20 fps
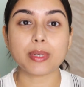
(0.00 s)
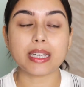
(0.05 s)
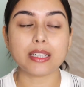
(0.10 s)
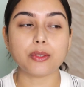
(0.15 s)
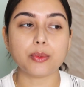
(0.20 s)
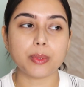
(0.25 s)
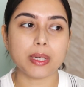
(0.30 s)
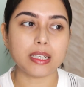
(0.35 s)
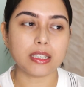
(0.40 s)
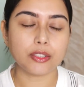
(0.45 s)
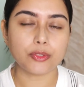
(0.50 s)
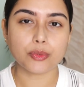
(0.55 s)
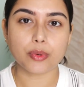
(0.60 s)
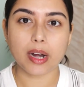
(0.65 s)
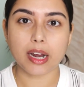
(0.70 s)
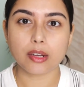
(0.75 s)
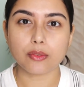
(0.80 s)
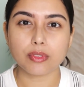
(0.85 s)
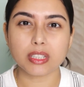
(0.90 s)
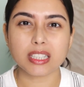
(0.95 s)
really
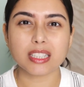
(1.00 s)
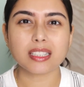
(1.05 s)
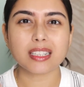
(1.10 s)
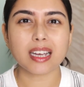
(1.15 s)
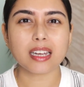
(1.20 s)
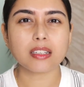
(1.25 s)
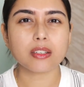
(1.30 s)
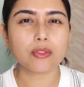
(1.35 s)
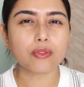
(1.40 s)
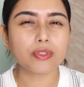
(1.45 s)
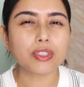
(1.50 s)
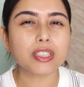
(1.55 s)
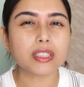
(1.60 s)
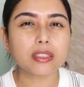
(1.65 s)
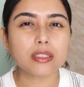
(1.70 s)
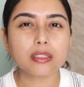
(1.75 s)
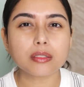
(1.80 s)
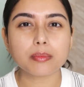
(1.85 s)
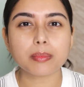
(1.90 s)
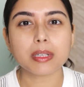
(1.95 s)
dry, which is kind of
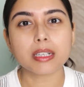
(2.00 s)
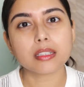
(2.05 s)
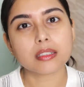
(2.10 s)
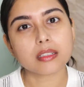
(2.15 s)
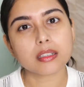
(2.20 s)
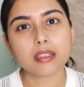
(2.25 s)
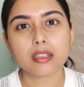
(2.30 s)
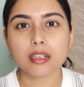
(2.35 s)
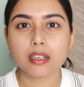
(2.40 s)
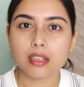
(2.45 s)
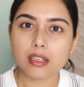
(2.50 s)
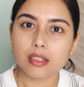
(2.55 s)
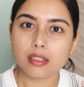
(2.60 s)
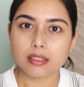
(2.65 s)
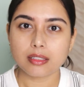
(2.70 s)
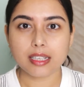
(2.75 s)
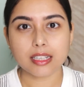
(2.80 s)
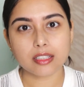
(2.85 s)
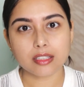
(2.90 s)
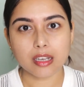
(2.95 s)
weird, but
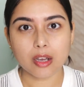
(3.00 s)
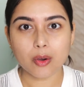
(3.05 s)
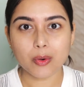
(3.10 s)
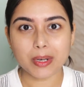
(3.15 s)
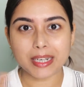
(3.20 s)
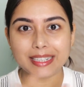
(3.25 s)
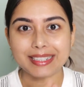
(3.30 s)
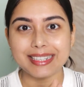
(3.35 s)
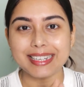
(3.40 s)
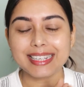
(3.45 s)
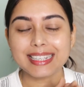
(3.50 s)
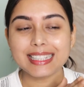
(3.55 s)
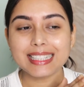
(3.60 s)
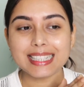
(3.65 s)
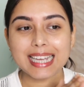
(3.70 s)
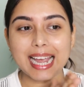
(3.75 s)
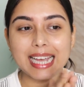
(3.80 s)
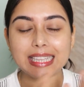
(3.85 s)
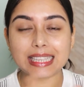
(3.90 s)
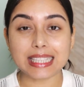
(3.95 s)
that's how it
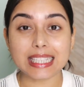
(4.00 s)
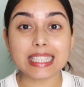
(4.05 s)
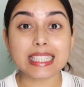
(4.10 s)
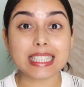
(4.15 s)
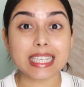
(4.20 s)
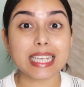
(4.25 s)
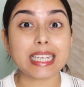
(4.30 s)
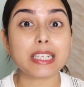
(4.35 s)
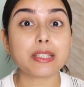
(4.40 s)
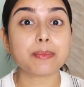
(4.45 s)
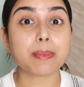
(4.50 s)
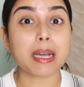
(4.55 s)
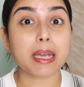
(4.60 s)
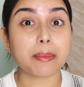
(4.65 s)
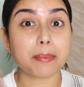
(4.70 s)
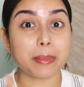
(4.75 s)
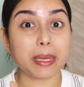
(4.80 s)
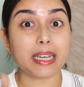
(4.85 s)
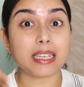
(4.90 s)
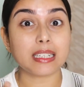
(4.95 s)
is. And this is my
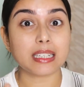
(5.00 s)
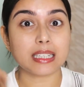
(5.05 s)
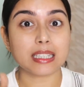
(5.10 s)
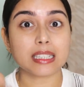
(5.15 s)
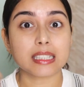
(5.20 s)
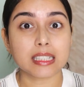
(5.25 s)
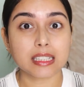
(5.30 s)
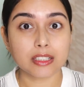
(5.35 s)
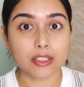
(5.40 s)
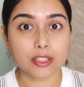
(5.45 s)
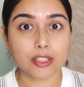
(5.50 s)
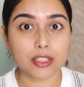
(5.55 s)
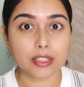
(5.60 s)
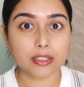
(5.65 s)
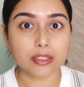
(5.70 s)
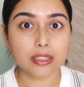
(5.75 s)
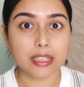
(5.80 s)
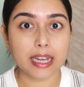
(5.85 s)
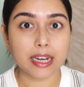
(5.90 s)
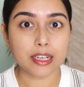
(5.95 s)
main hair
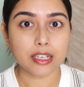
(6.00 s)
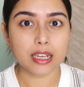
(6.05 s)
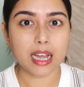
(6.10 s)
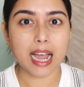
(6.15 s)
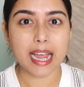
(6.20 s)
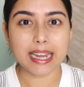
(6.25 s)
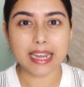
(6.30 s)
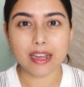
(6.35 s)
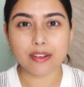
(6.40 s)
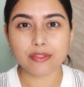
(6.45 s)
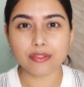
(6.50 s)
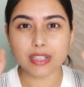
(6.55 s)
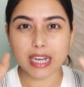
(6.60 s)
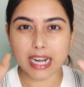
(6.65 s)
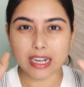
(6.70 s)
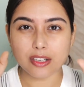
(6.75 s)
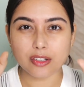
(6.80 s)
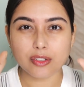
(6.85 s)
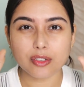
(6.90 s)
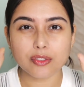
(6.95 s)
concern, that I have
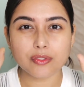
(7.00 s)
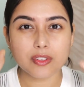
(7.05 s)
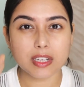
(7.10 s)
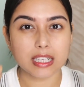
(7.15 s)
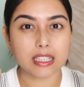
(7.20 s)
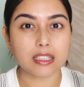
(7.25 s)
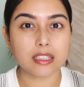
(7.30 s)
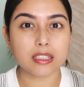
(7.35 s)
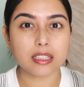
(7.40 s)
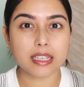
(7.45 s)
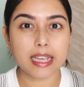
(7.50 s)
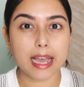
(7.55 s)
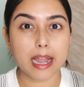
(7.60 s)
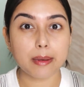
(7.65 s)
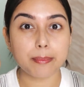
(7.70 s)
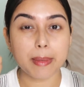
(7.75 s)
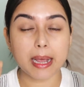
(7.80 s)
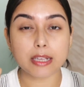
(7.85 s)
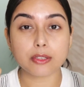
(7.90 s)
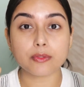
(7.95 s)
dandruff, itchy
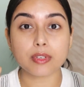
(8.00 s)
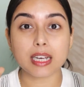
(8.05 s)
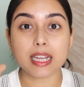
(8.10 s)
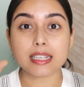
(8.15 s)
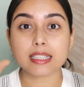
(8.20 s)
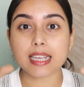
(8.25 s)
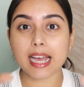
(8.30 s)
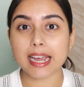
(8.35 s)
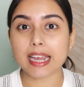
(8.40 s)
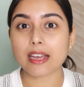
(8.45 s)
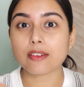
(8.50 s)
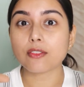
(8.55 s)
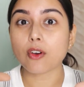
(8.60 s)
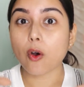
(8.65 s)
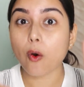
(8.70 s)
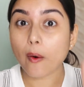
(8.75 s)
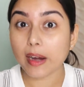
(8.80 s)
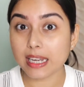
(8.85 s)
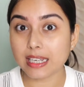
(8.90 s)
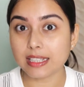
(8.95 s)
scalp as well as I have
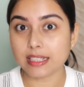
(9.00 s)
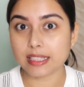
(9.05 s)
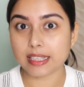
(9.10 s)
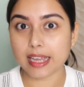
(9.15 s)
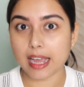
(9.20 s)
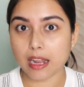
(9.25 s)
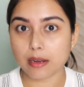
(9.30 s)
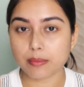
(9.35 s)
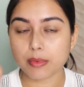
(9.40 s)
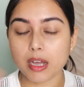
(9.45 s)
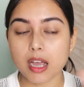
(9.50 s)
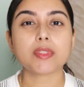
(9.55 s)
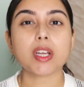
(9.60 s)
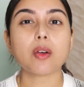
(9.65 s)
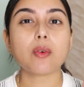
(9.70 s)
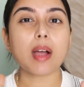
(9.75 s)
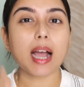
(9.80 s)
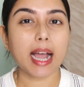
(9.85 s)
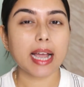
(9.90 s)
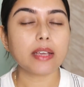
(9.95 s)
oily scalp.
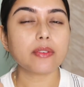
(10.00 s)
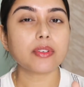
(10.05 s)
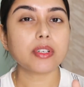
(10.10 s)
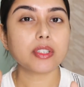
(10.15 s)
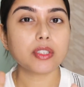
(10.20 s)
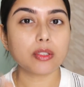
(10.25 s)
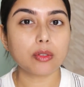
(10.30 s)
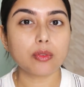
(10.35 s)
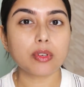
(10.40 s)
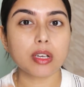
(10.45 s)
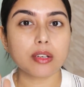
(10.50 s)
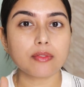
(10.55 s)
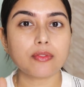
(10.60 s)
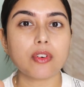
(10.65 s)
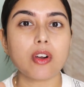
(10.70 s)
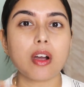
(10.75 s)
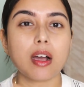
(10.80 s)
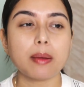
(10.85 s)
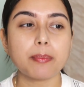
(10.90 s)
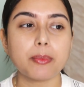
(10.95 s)
Now, I was looking
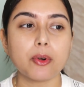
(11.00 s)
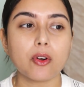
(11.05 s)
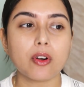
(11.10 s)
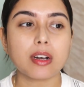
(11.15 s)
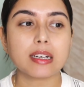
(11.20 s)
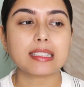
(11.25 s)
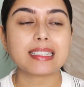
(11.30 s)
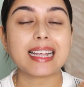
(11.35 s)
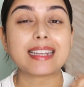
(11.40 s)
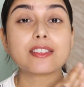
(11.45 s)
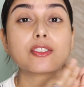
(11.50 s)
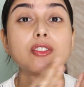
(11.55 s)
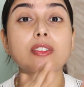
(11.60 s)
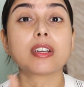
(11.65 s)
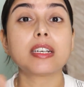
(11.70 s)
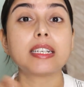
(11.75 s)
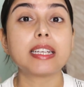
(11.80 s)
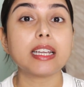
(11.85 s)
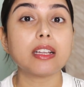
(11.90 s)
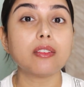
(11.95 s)
for a product that's
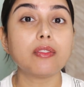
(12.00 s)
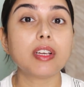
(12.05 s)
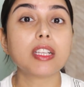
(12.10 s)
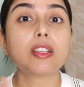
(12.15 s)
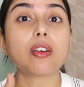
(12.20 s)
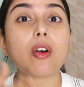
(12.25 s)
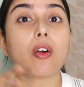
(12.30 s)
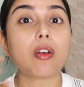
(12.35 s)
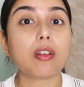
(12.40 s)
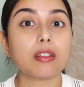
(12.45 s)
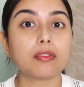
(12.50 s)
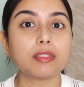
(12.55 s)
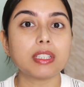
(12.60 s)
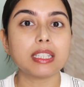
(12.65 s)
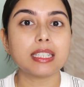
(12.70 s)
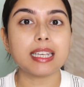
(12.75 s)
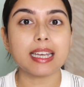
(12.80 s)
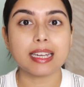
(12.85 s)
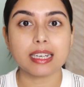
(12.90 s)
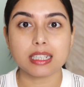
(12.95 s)
gonna deal with all of
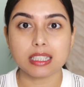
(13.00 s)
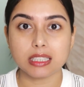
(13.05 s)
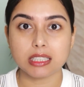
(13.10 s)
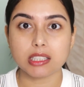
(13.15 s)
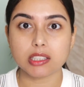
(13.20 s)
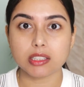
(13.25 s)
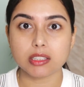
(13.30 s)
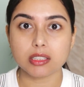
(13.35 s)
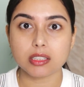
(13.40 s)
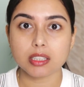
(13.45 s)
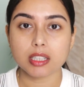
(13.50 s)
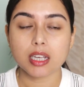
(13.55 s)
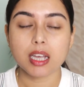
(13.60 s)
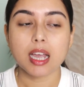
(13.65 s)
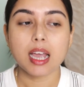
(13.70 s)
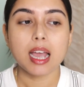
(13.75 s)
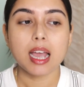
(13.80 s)
these hair concerns,